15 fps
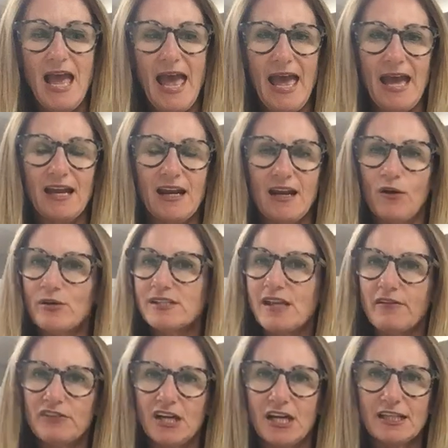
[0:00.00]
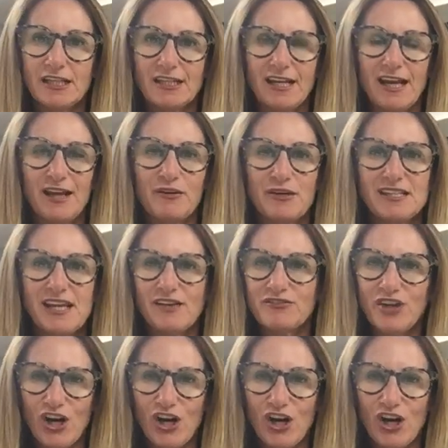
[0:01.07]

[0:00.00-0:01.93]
And I always have an onion, I always have